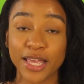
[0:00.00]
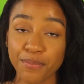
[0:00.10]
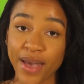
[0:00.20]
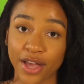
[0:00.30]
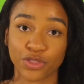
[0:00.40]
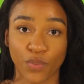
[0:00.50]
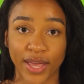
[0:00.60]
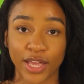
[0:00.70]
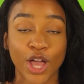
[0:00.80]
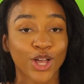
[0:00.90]
impact the
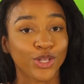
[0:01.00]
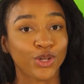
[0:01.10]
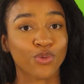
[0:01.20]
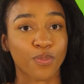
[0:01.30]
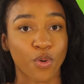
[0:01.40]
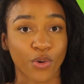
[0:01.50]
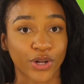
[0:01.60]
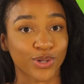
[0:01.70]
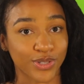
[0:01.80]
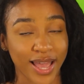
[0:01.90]
way you
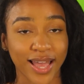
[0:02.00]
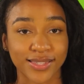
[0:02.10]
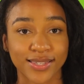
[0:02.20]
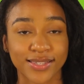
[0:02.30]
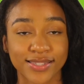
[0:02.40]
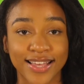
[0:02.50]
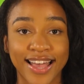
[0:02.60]
report your taxes.